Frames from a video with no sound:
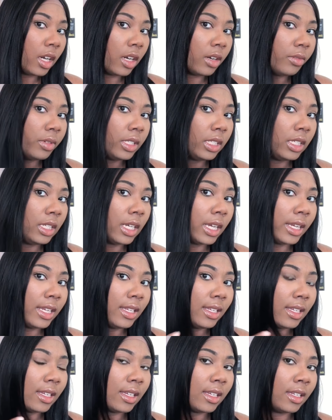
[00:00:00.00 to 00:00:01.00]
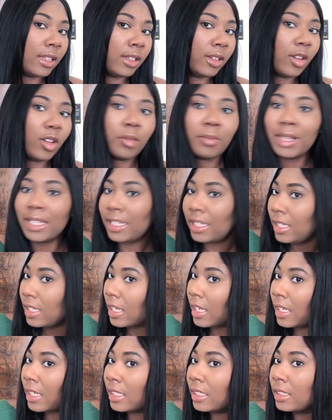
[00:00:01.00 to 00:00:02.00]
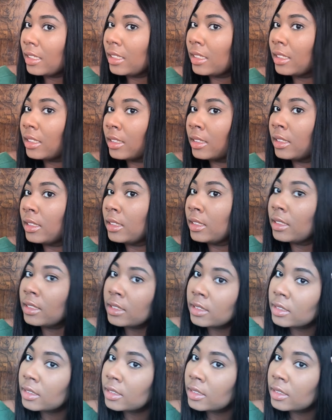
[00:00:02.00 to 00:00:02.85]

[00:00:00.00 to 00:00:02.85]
I really like it. Oh my God.